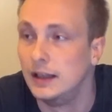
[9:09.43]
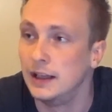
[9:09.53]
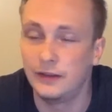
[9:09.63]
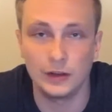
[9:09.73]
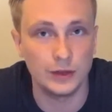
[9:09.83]

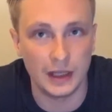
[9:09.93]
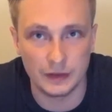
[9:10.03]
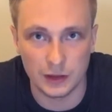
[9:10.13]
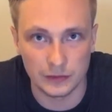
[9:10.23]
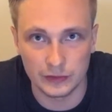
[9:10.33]
If I don't have a
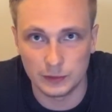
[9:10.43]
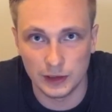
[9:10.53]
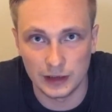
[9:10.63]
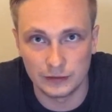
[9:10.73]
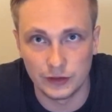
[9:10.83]
comfortable
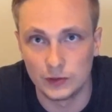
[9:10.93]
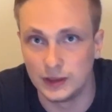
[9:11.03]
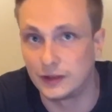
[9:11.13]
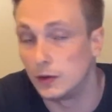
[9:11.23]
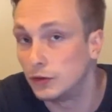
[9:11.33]
headphone,
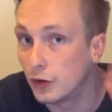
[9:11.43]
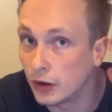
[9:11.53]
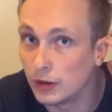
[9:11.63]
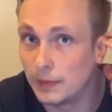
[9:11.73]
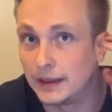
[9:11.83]
it's going to
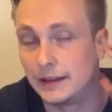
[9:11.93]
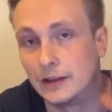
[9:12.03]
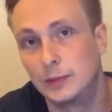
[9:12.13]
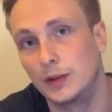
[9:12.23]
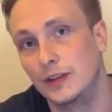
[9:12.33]
hurt my
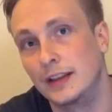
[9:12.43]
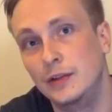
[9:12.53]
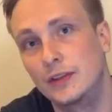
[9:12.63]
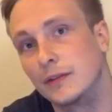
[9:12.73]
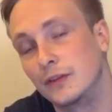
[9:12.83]
ears because I
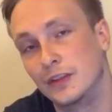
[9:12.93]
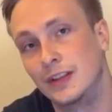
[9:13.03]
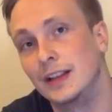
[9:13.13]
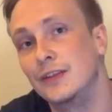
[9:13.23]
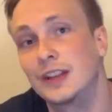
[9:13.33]
use them for a
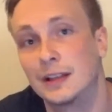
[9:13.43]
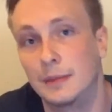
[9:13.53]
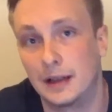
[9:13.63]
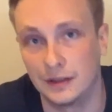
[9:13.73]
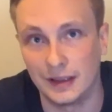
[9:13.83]
significant
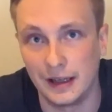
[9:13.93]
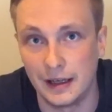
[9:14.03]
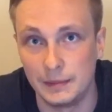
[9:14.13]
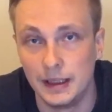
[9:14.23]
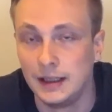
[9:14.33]
amount of time,